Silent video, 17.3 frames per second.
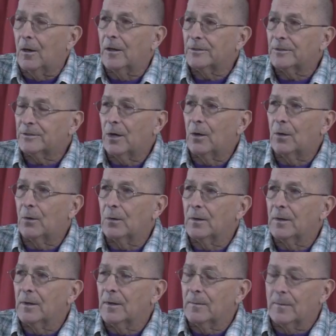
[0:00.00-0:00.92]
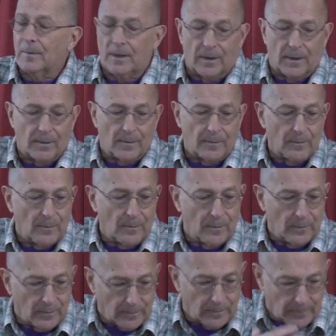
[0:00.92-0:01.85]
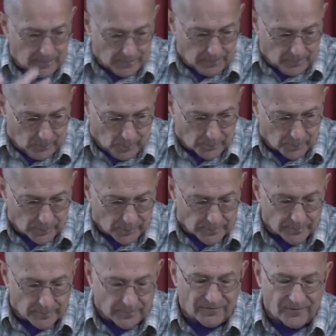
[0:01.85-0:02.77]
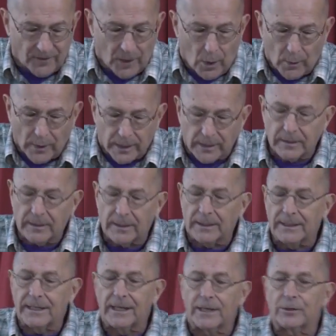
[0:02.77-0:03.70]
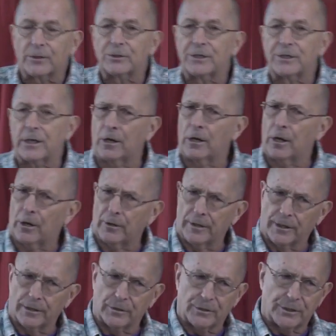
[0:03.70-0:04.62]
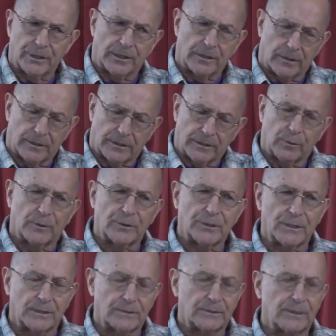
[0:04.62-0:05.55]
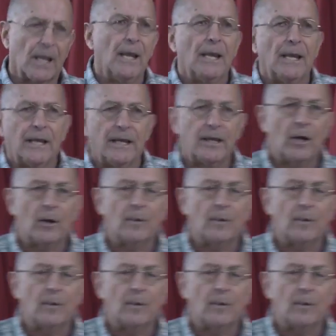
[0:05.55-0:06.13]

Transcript: also, uh, when we're flowing in the energy, our heart energy and our intuition, it